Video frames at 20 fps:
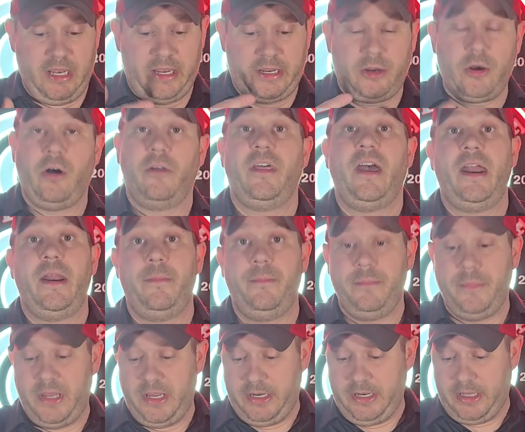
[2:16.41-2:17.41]
I call that a
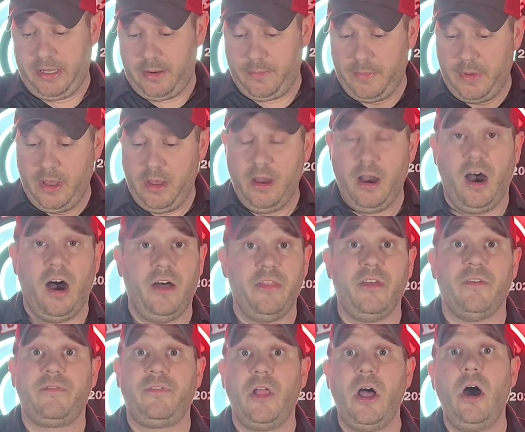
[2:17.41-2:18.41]
medium.
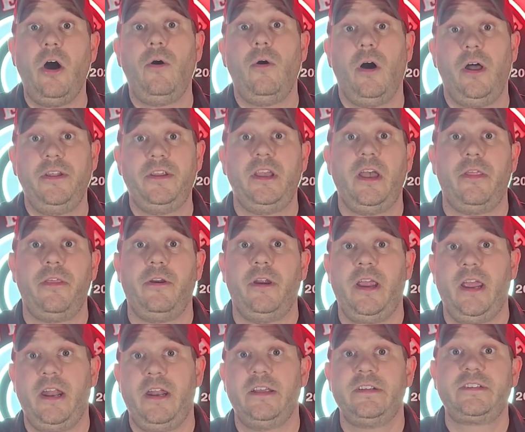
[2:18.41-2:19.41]
The Flow, on the other
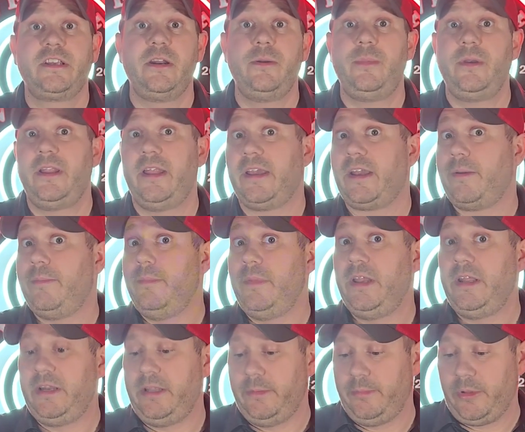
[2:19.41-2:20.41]
hand, it's going to be like a
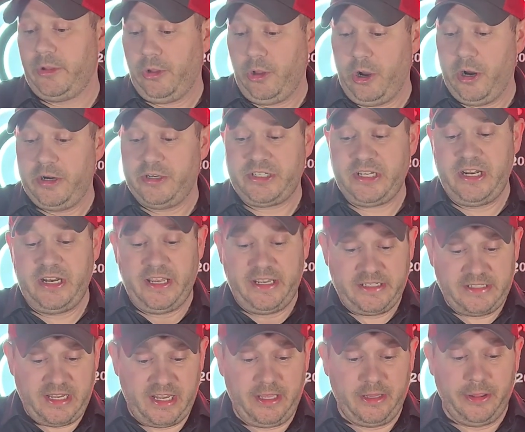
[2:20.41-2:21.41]
medium to large. It
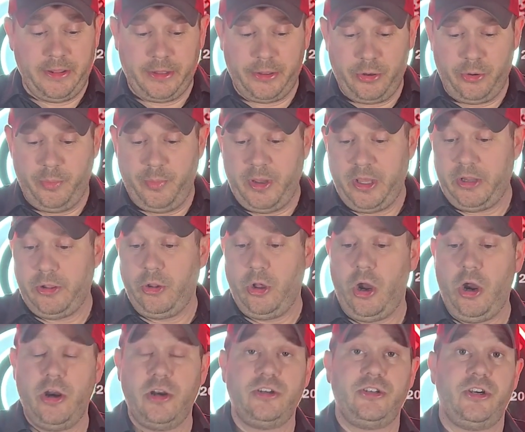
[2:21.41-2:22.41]
is a little bit
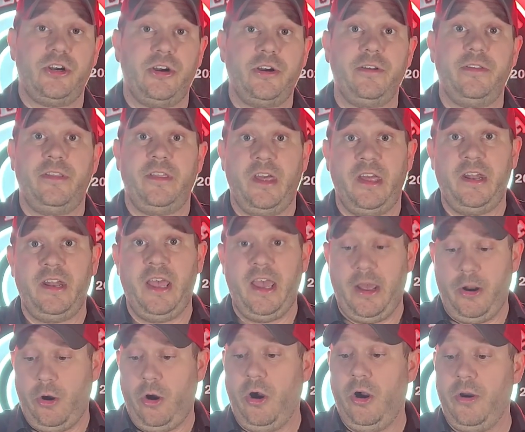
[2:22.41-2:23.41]
larger than
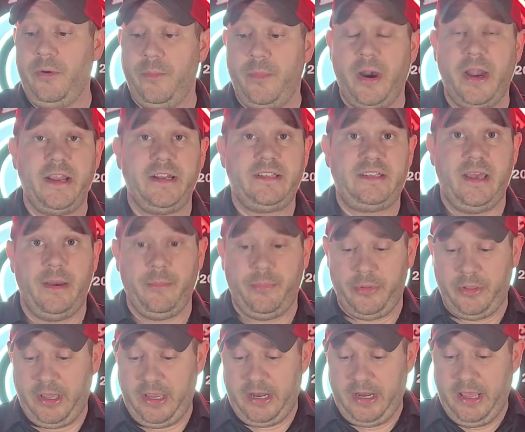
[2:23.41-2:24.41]
that R-mite
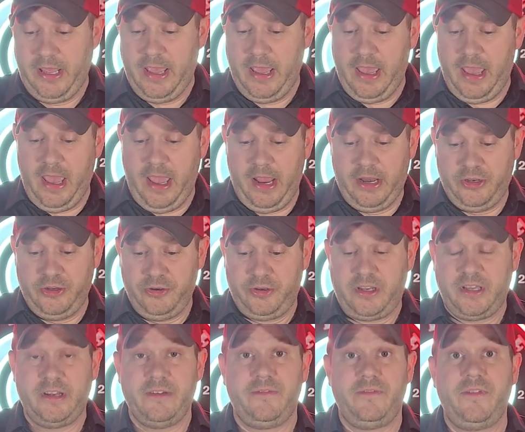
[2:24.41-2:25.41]
template, and you
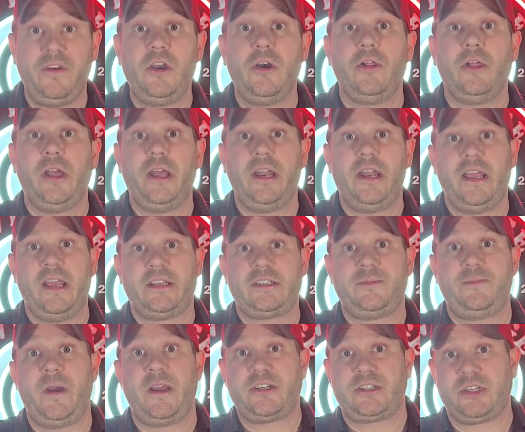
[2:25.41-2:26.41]
can feel it,
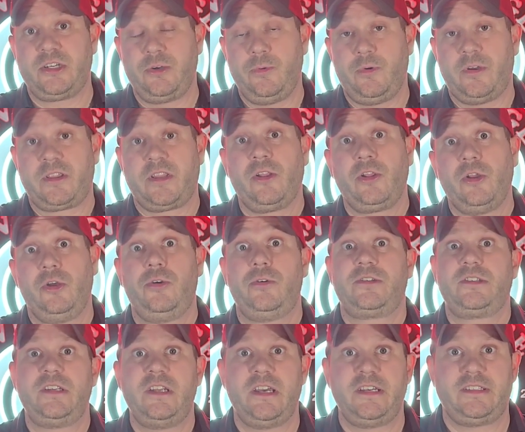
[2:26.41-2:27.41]
especially with the
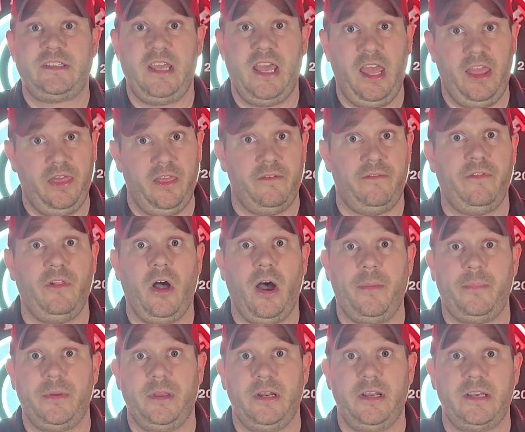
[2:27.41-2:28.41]
looseness and the
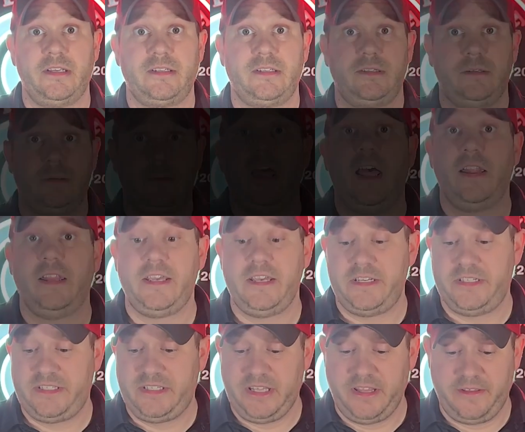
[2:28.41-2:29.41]
floppiness. That
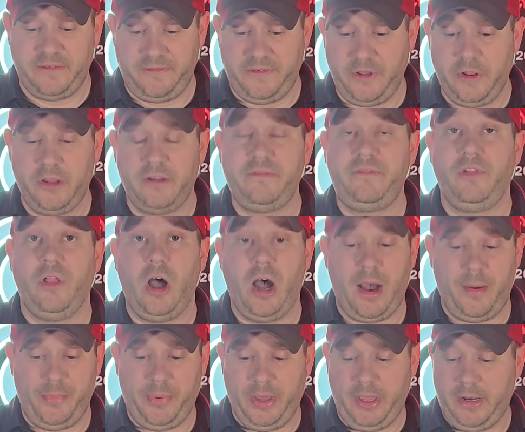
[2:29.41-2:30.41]
leads to the fill and
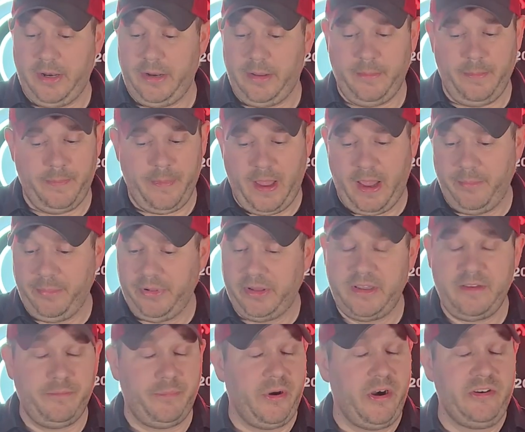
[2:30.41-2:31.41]
flop, and I
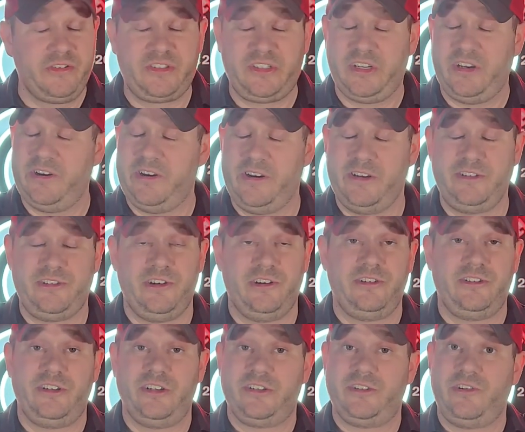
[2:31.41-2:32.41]
believe both series are
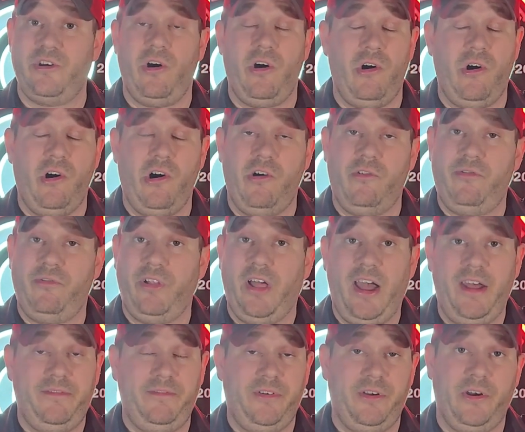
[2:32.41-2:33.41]
just all
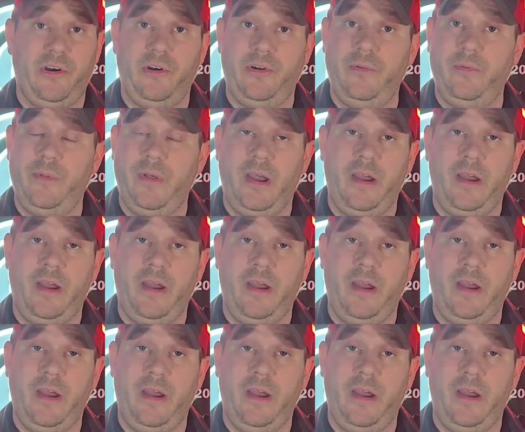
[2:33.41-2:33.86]
flat fill.